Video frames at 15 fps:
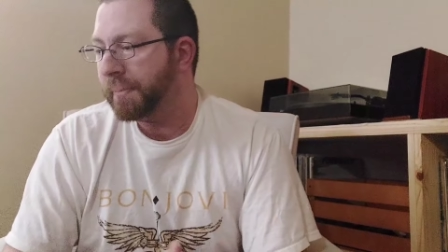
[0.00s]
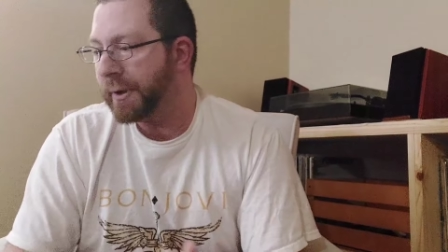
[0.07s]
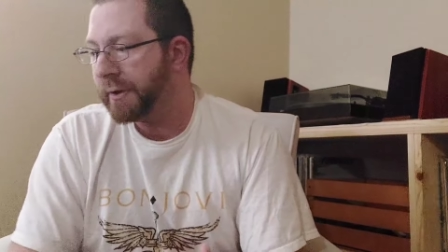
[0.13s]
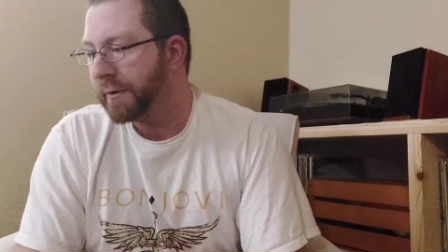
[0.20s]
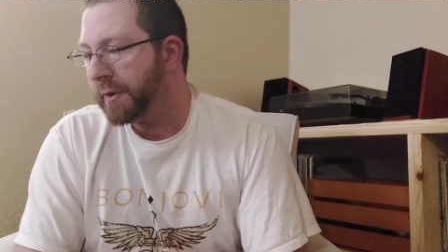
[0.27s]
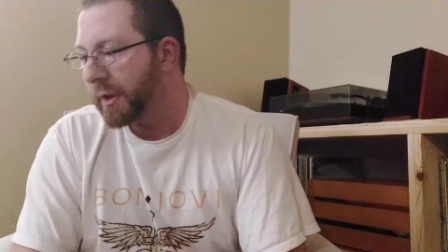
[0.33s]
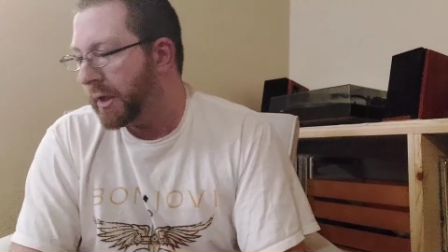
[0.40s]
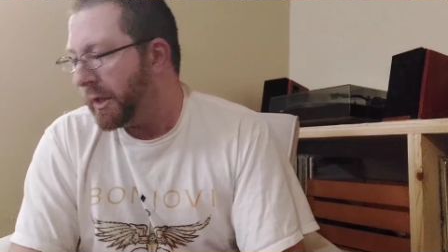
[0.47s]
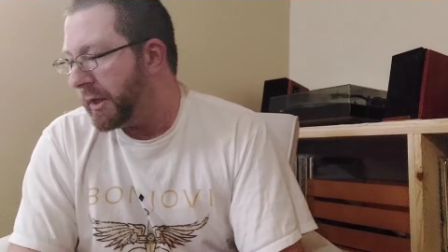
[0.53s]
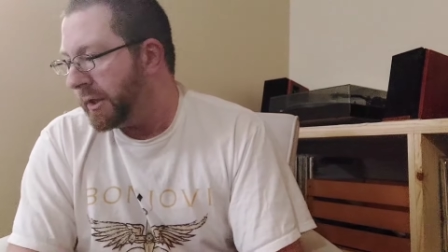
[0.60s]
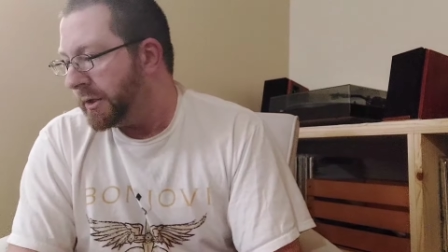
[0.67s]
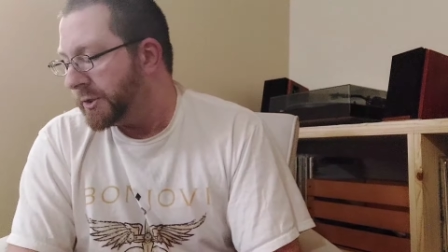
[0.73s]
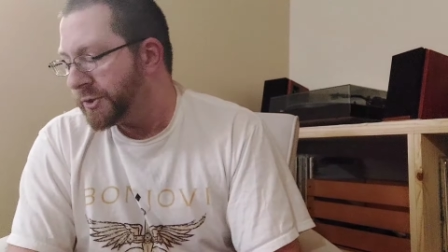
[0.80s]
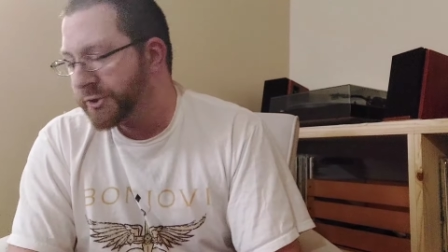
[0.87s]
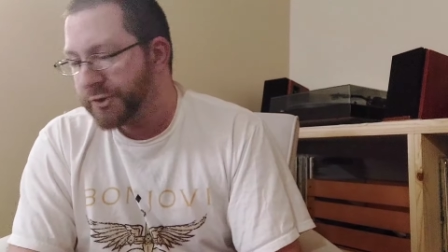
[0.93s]
But
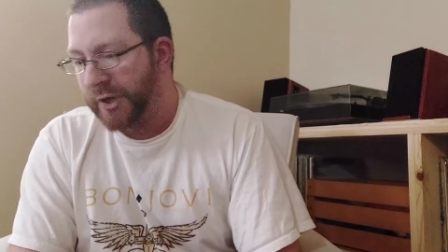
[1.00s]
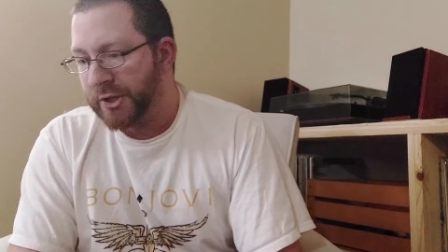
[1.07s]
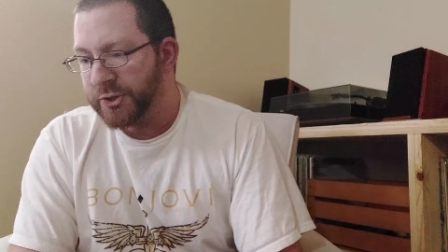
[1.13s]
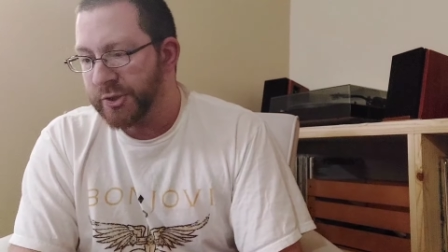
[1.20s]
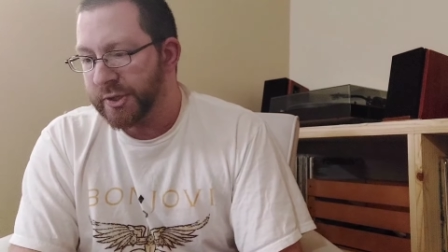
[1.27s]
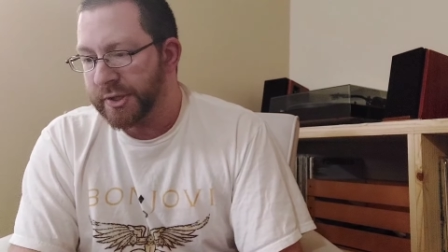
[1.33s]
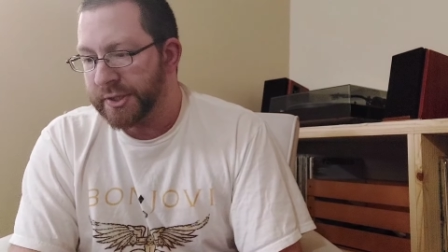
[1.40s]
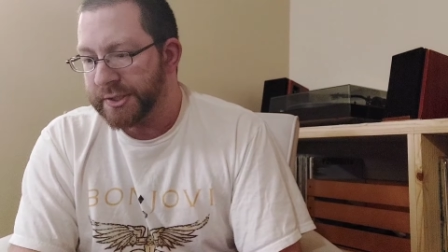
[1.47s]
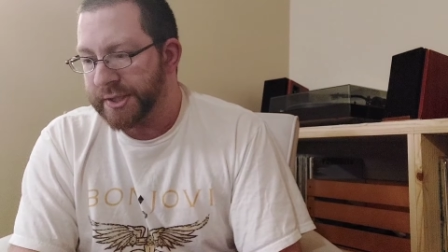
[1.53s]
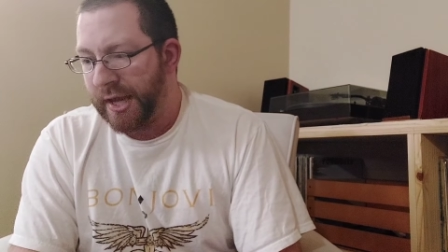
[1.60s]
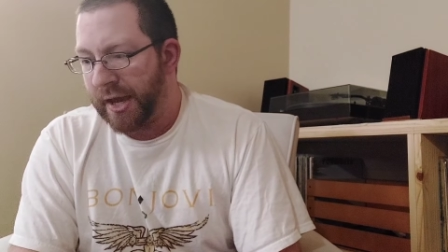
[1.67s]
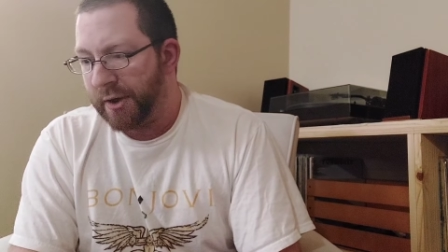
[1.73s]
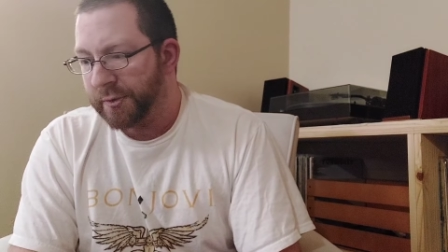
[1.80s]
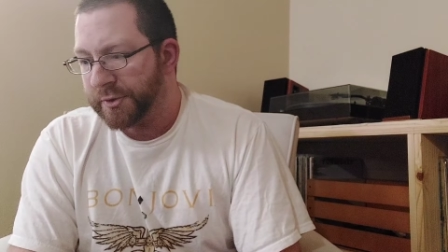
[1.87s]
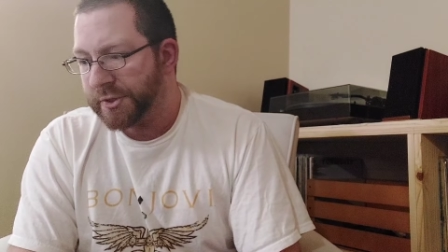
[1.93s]
Stranger in This
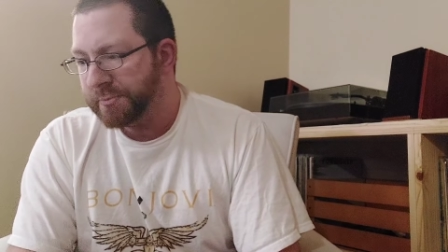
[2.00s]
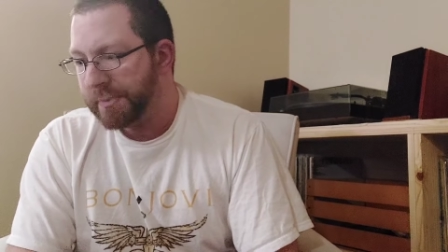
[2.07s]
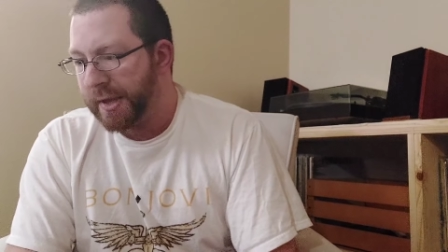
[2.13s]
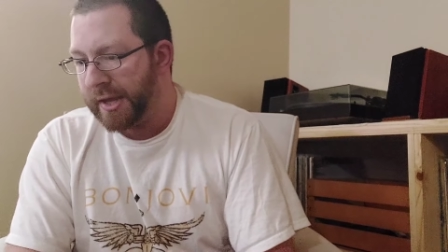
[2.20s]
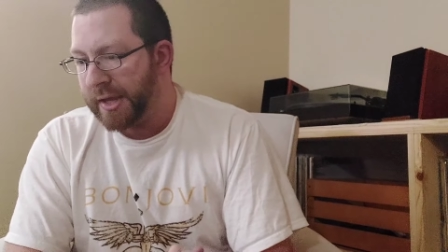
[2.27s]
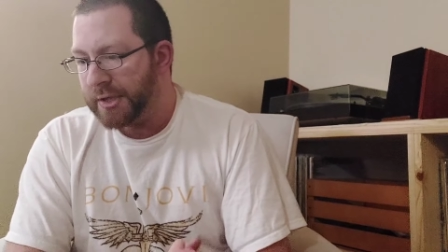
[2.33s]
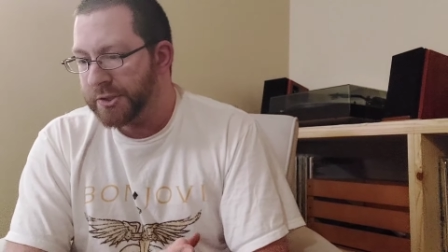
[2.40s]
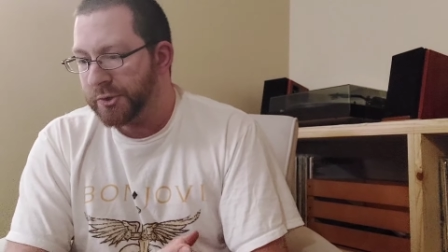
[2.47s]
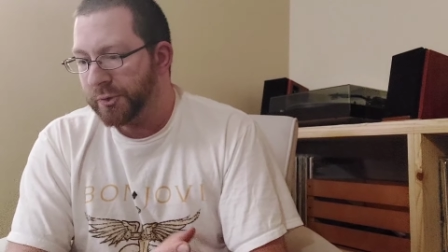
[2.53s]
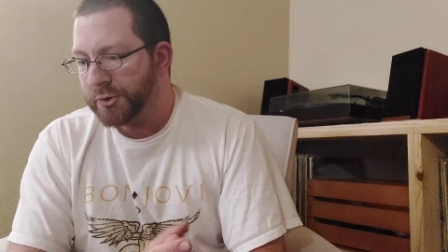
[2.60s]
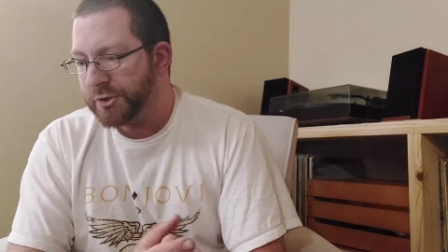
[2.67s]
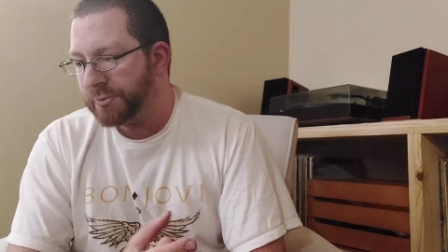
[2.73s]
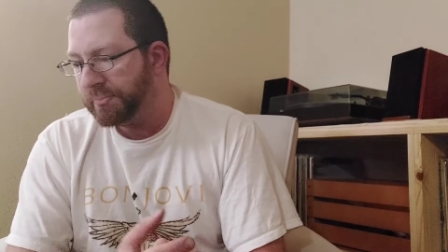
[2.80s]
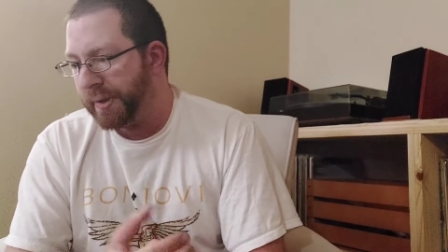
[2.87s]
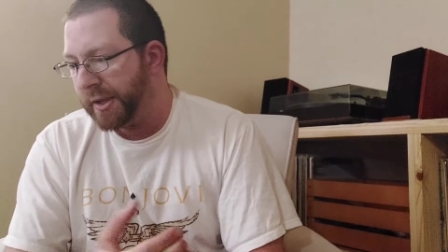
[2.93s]
Town to me is going
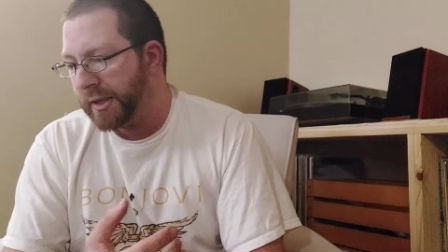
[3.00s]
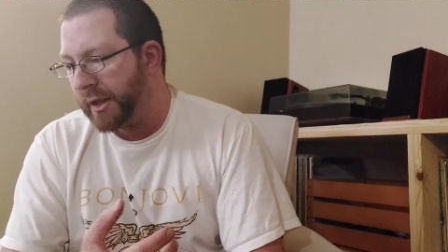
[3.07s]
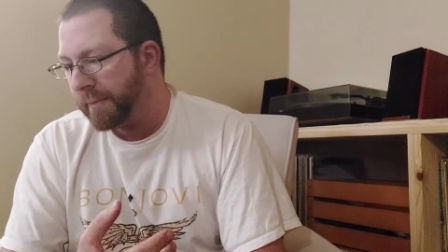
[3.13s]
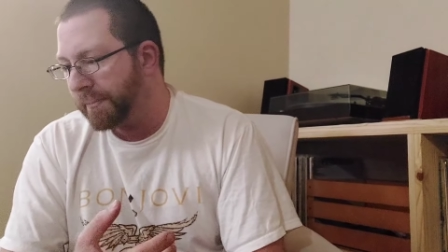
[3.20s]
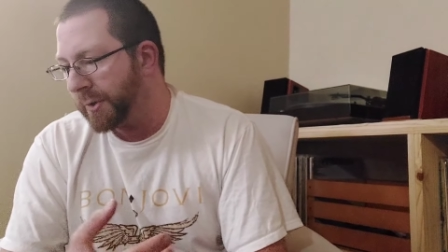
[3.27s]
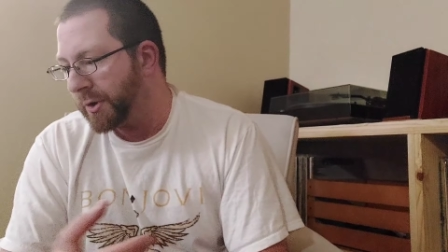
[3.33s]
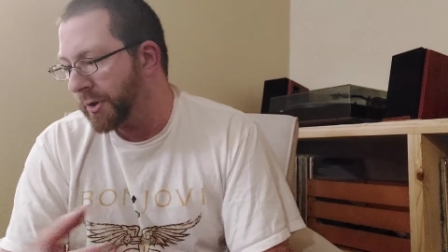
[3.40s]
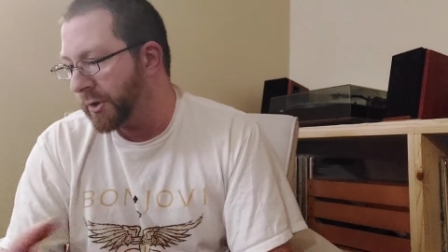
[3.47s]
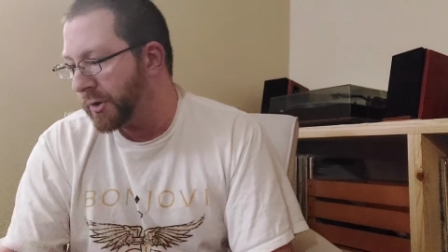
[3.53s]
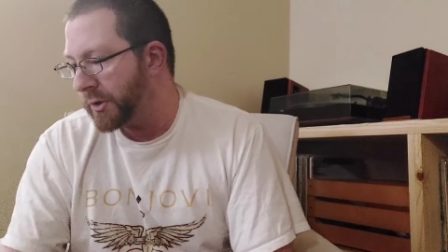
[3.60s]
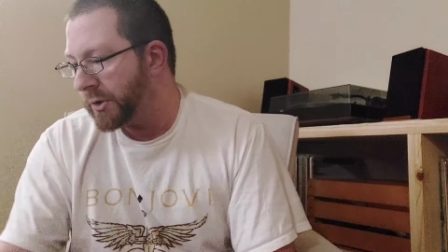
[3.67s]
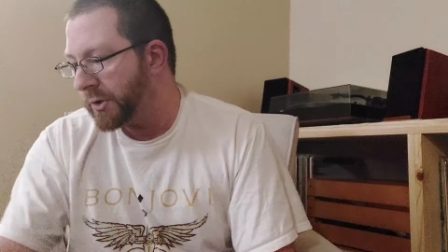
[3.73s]
to be number,